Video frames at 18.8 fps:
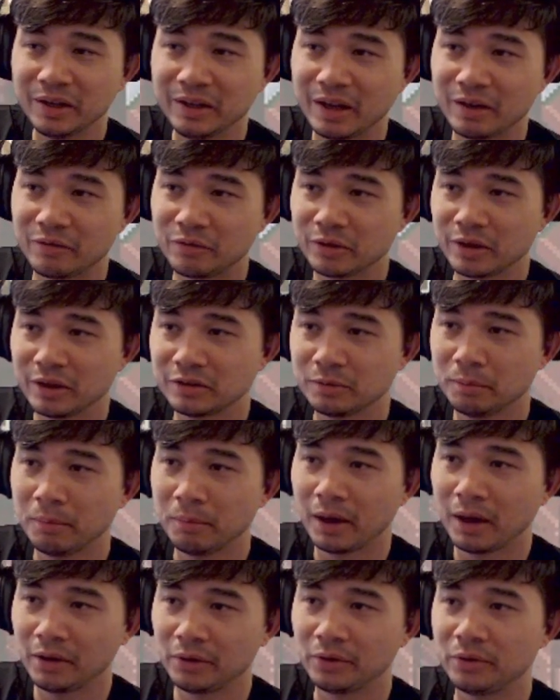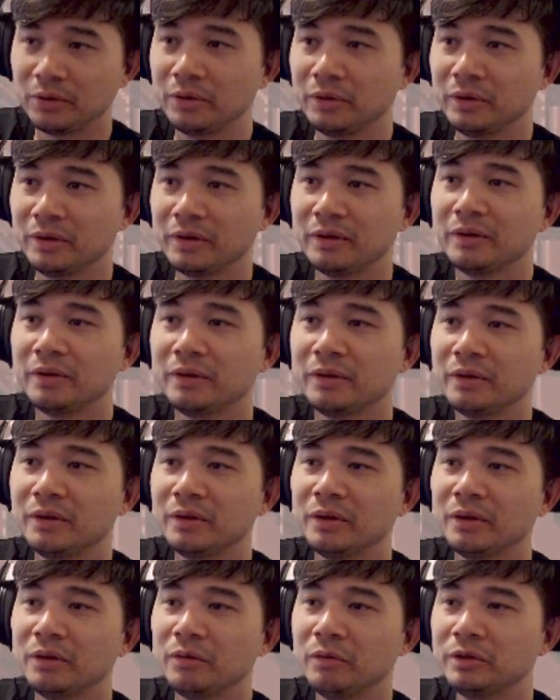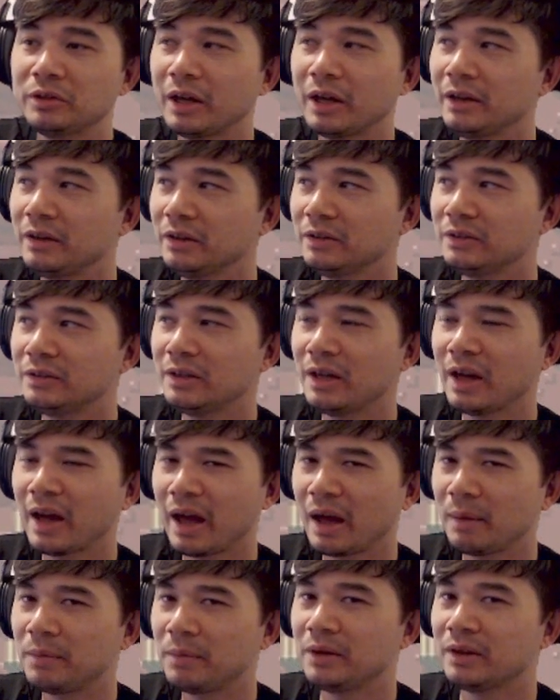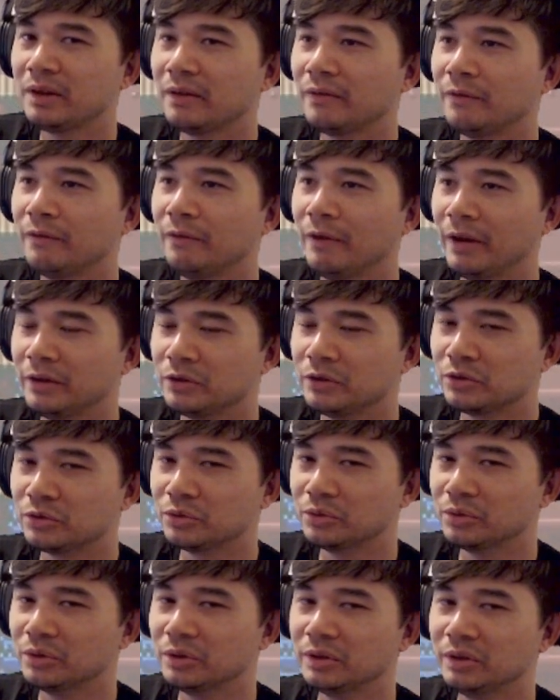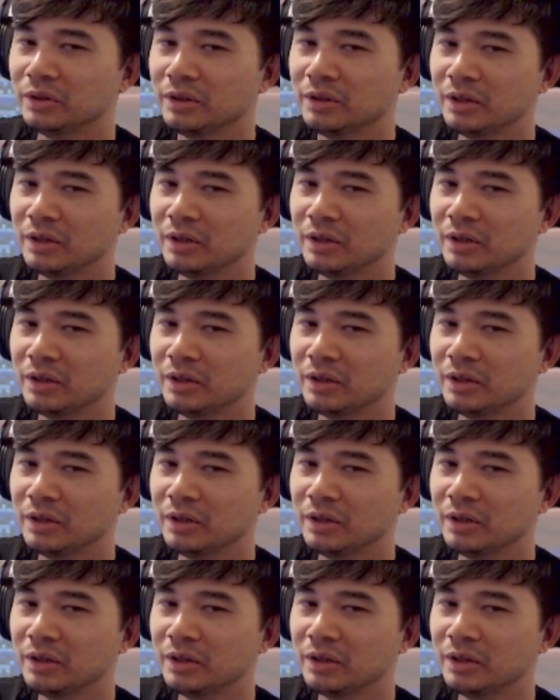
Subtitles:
ever gets modern, which I could see happening eventually.